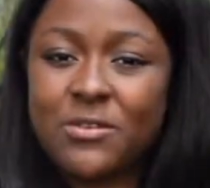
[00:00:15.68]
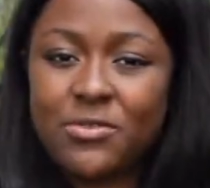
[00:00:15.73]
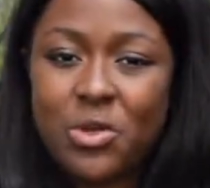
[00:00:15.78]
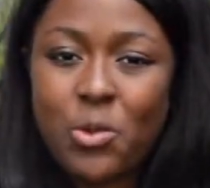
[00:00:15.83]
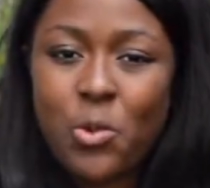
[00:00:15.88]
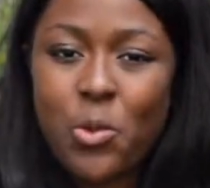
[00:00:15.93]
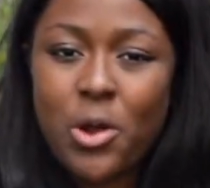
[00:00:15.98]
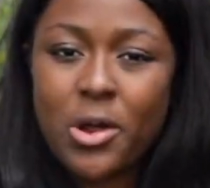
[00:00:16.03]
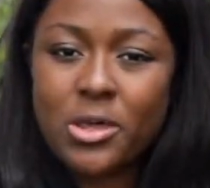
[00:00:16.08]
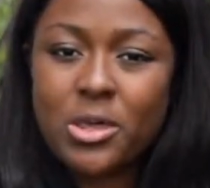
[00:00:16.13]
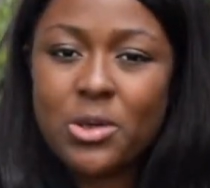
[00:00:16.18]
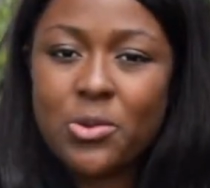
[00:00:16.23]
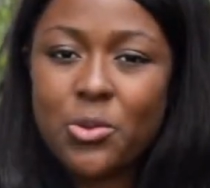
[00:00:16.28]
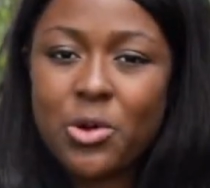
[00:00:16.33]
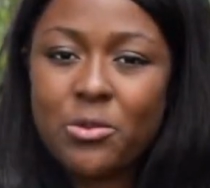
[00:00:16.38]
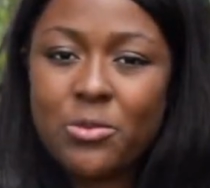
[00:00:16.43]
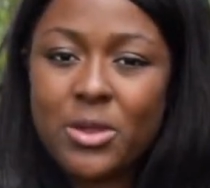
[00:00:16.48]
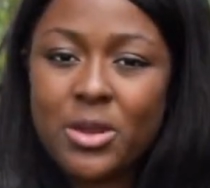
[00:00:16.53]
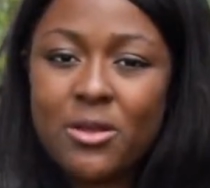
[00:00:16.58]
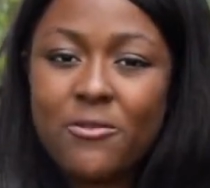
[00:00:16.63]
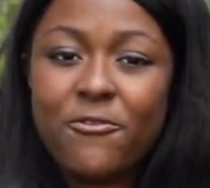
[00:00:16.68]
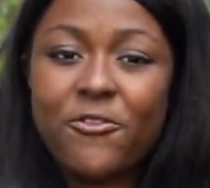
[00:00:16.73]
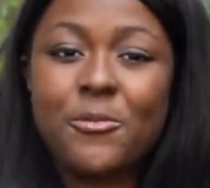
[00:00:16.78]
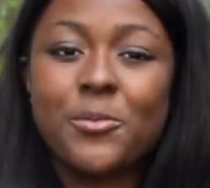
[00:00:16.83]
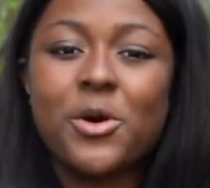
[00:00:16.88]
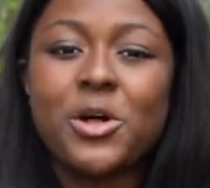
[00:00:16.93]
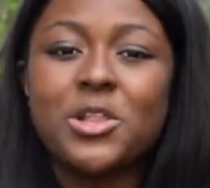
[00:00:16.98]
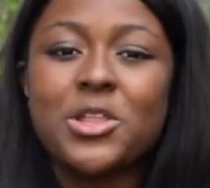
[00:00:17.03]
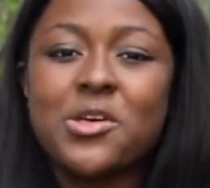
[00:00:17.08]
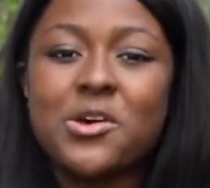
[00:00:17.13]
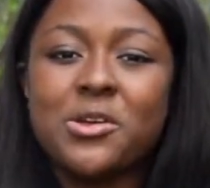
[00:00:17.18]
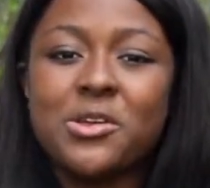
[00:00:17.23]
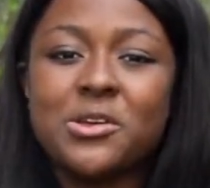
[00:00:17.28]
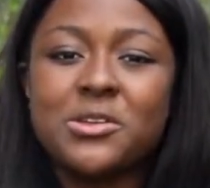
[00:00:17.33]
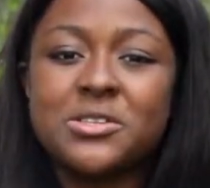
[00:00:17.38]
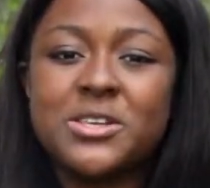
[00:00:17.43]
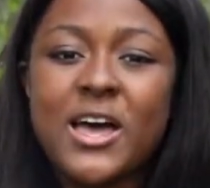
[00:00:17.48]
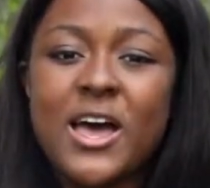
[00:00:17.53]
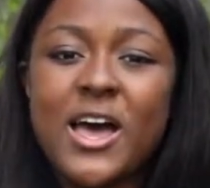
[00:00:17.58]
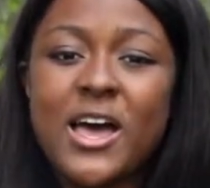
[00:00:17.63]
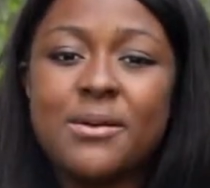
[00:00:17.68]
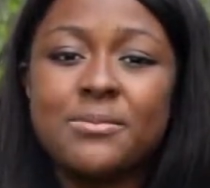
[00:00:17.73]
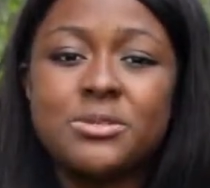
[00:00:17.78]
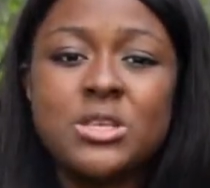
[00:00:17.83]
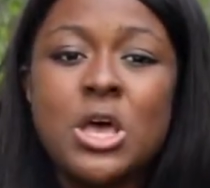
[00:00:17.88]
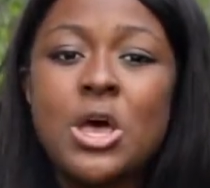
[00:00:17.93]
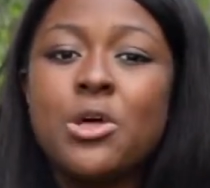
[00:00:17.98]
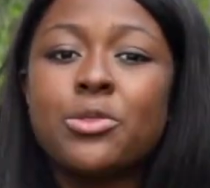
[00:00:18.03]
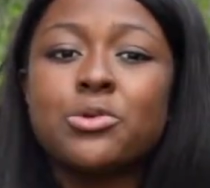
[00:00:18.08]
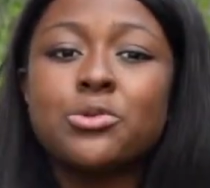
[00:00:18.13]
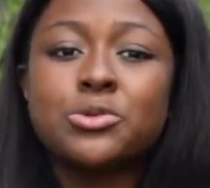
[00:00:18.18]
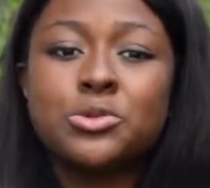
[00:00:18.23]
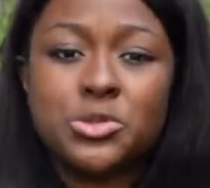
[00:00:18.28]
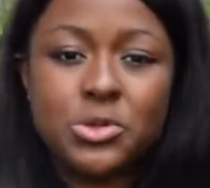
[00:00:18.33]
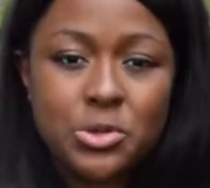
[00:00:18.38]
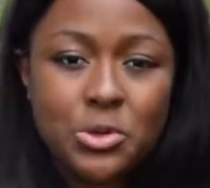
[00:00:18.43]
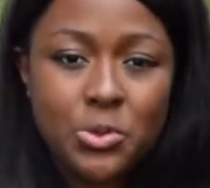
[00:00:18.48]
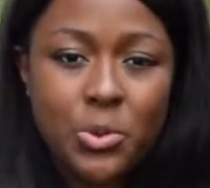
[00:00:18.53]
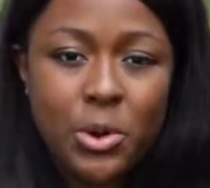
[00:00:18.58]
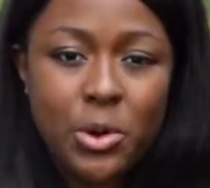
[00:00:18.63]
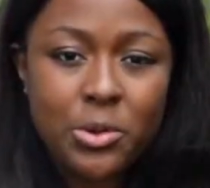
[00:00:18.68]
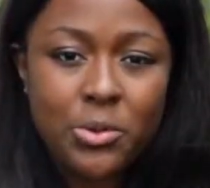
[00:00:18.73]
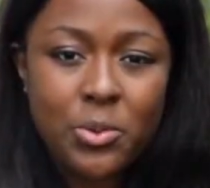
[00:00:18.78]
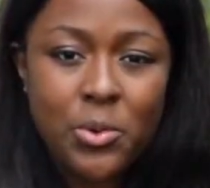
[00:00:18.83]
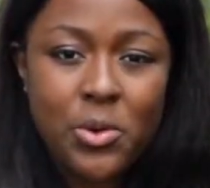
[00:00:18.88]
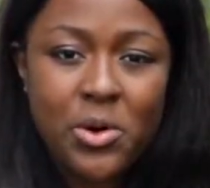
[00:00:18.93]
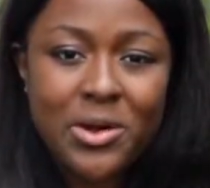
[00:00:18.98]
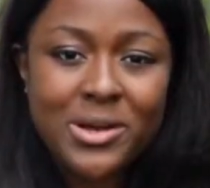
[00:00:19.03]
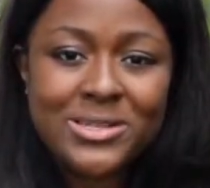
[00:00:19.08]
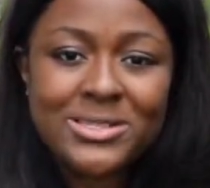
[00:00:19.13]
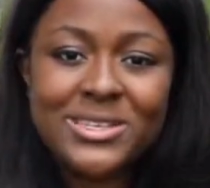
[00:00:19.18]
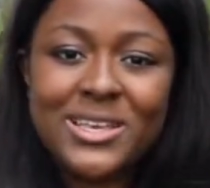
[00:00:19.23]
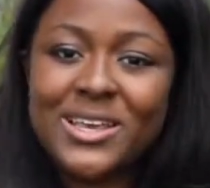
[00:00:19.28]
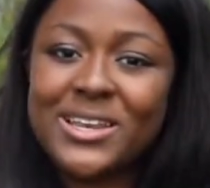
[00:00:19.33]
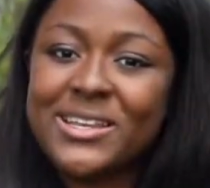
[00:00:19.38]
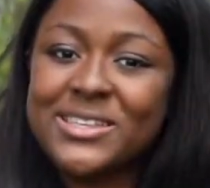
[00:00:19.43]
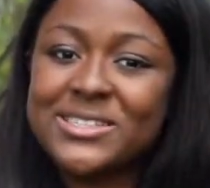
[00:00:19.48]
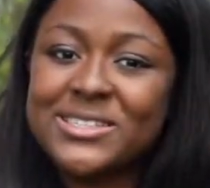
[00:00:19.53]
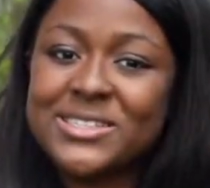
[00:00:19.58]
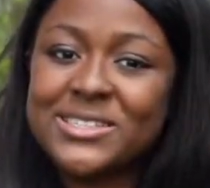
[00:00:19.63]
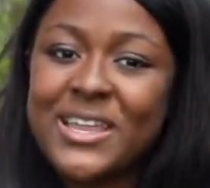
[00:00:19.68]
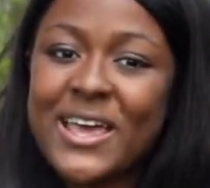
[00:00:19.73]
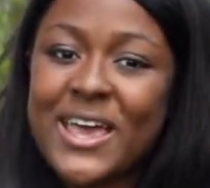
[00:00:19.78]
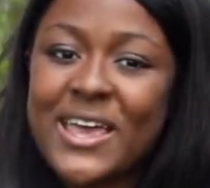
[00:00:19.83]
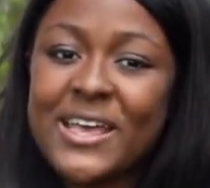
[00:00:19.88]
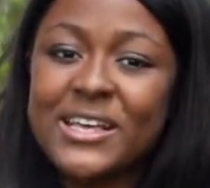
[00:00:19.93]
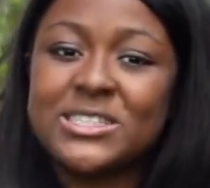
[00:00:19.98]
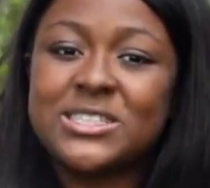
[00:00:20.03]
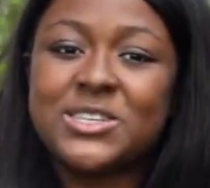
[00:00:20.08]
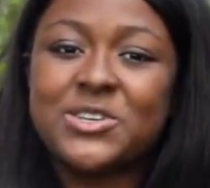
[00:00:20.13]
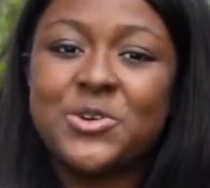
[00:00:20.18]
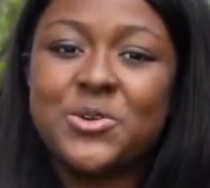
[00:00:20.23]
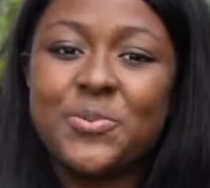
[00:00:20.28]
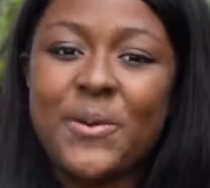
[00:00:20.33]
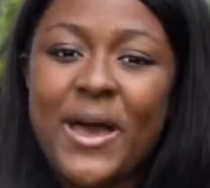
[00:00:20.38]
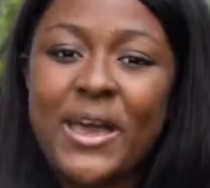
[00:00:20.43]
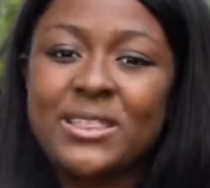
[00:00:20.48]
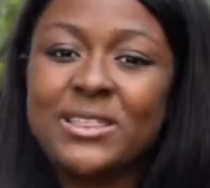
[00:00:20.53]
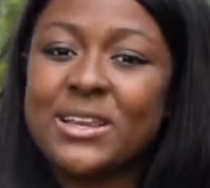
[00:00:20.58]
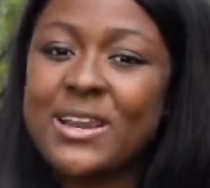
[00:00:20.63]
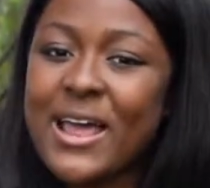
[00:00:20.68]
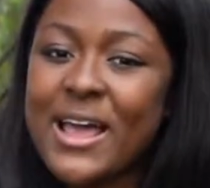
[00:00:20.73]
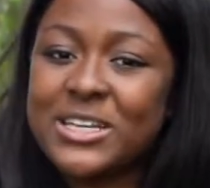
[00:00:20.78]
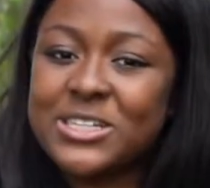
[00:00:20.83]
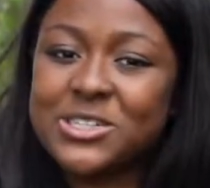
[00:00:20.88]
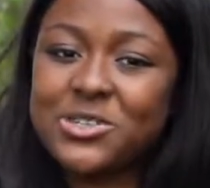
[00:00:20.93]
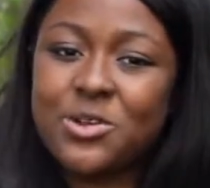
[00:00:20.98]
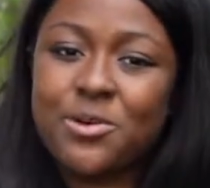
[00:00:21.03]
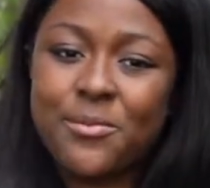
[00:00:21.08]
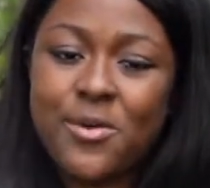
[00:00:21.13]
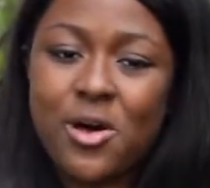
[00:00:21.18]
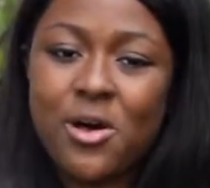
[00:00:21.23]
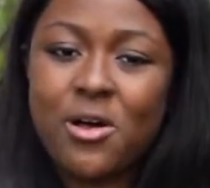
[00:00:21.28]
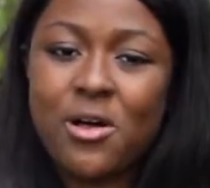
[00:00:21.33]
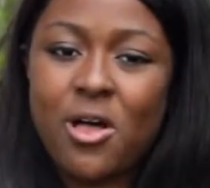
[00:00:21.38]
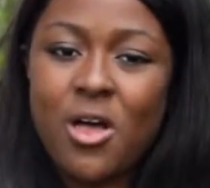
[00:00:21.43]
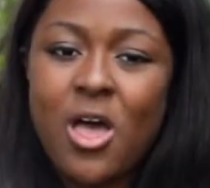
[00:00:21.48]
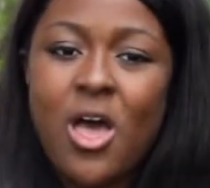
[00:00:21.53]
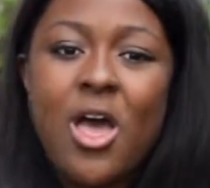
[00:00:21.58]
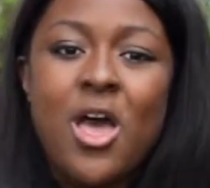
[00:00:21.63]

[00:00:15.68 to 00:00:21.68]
of the working women from colonial times through two world wars and in today as you bike the National Mall.